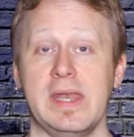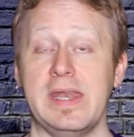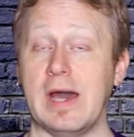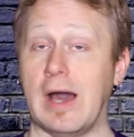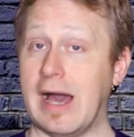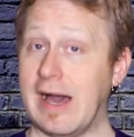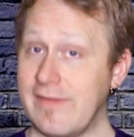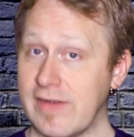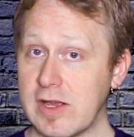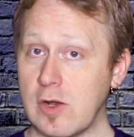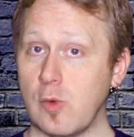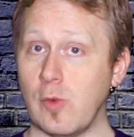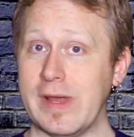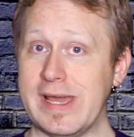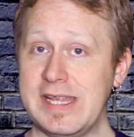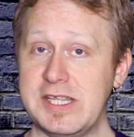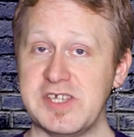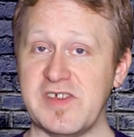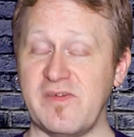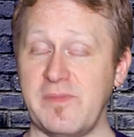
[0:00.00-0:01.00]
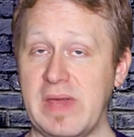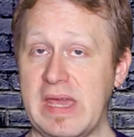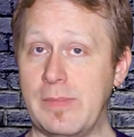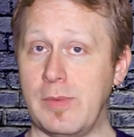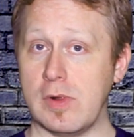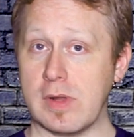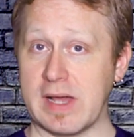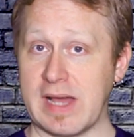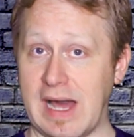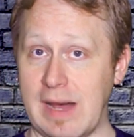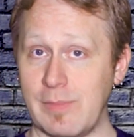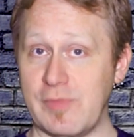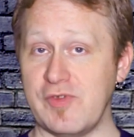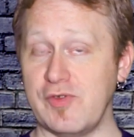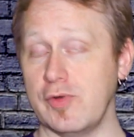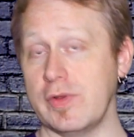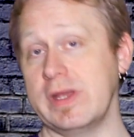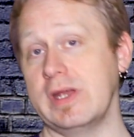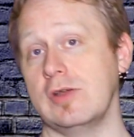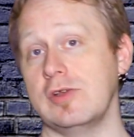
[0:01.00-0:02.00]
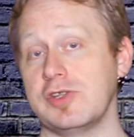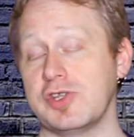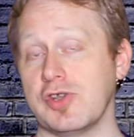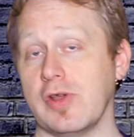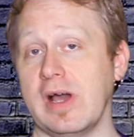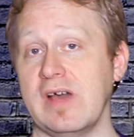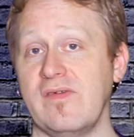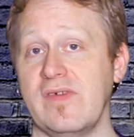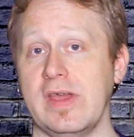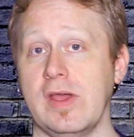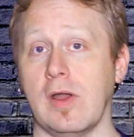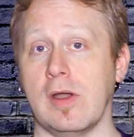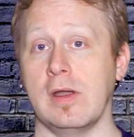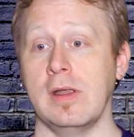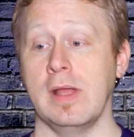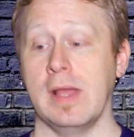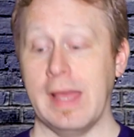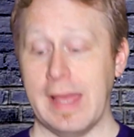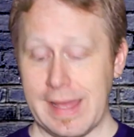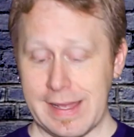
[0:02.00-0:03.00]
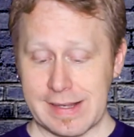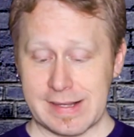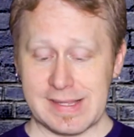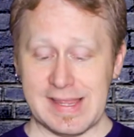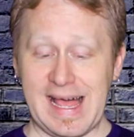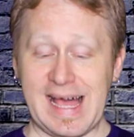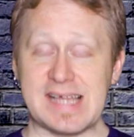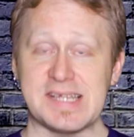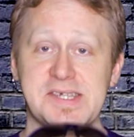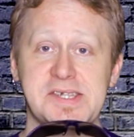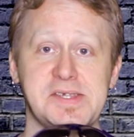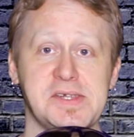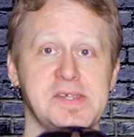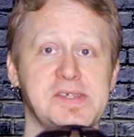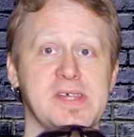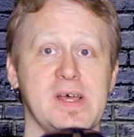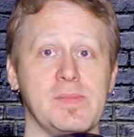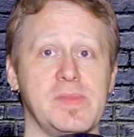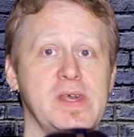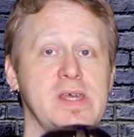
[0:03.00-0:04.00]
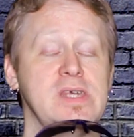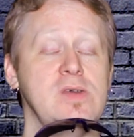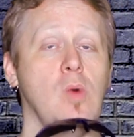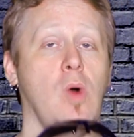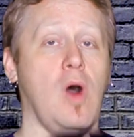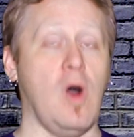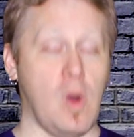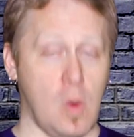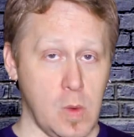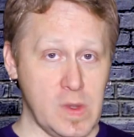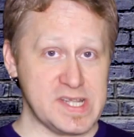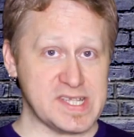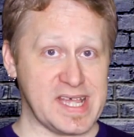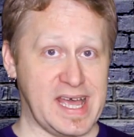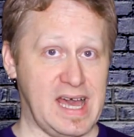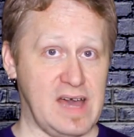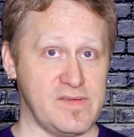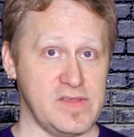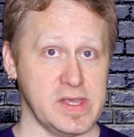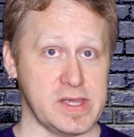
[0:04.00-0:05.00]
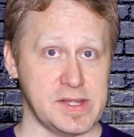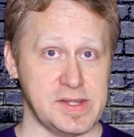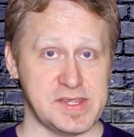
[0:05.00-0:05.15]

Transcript: Now, having a range of people come through here and try VR, glasses is something you always have to